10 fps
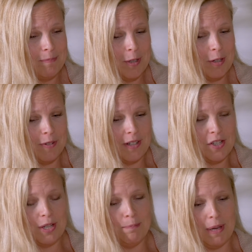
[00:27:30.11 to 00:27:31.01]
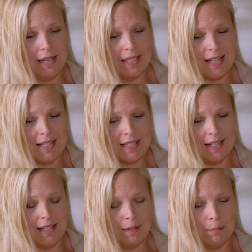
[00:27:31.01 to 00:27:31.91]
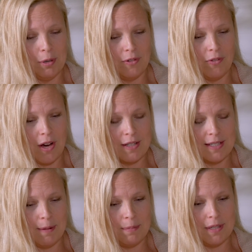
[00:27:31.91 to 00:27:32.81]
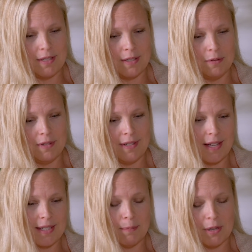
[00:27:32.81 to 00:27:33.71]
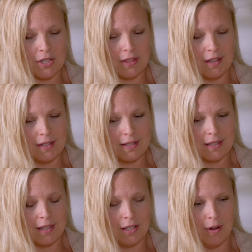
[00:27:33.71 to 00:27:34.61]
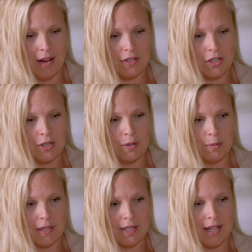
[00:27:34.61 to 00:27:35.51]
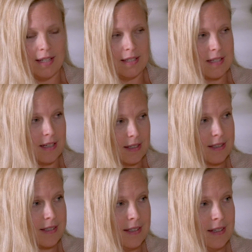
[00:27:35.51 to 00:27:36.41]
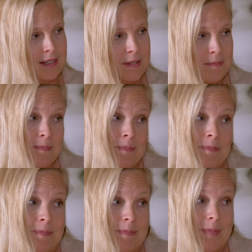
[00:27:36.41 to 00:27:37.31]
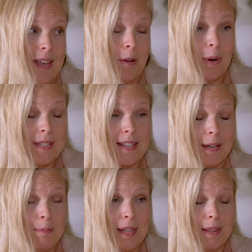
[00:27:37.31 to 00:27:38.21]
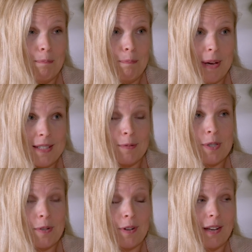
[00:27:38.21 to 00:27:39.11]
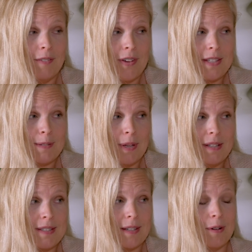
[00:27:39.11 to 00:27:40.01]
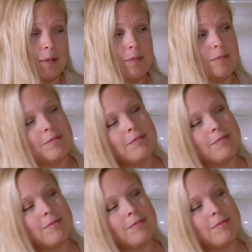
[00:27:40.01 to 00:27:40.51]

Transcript: When you're finishing beta testing and proof of concept is you test a bunch of things and then you have to choose what to 86 and what's going to be the best return on investment. So